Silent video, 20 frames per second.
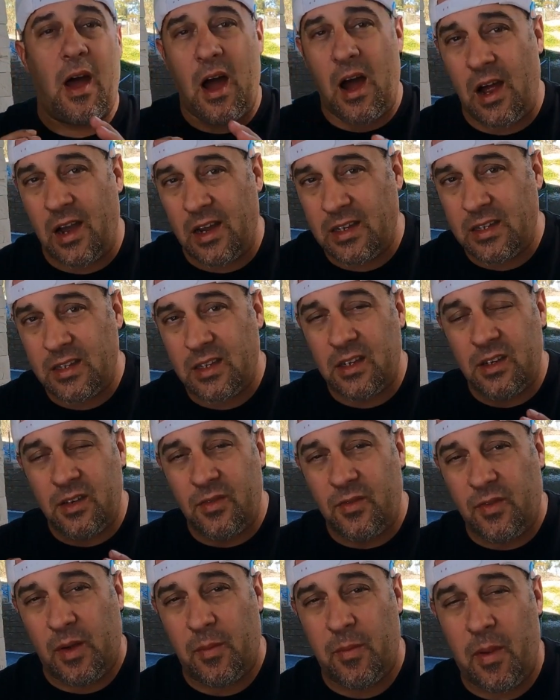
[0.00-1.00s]
Honest
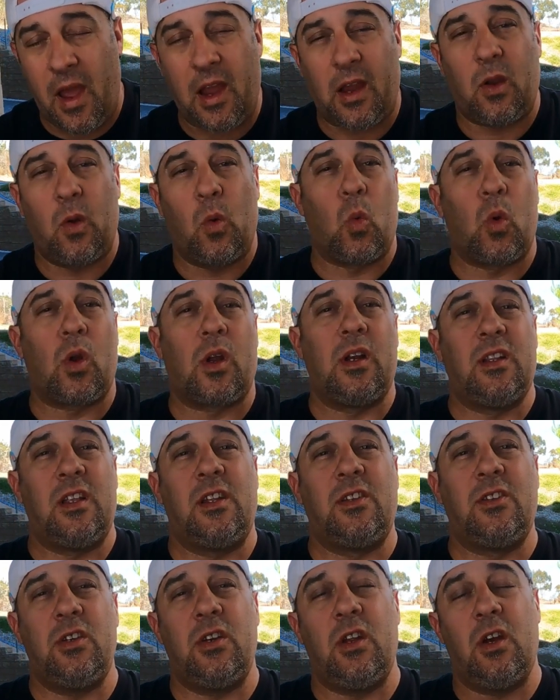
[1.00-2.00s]
feedback. We're going to
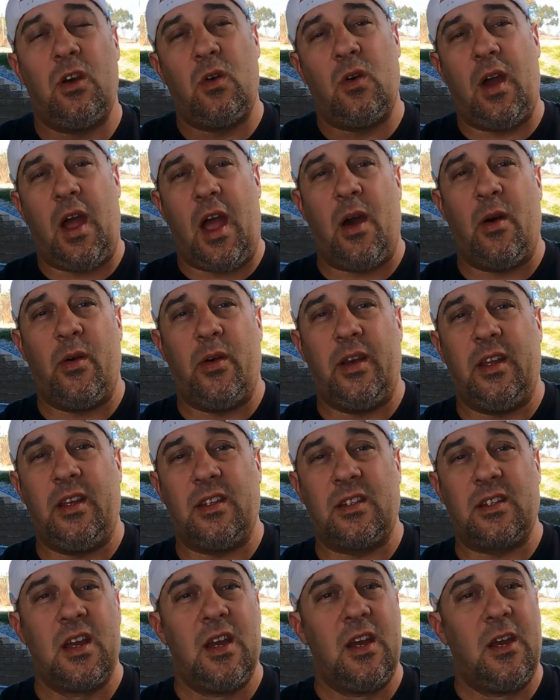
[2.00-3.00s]
let you know how it
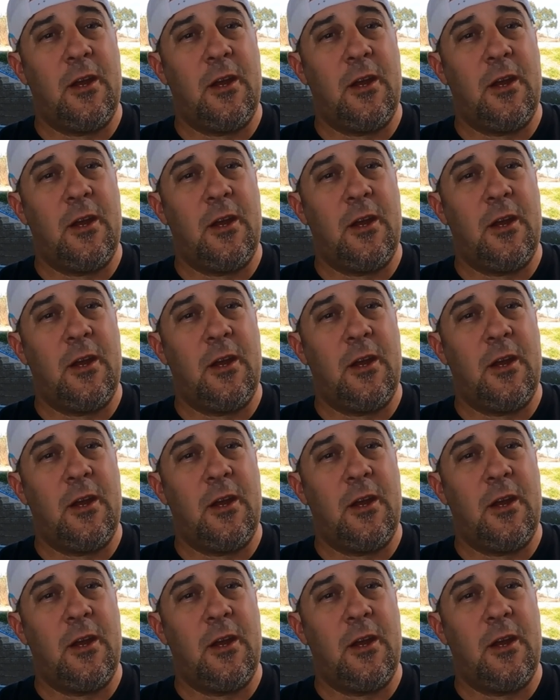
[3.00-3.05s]
is.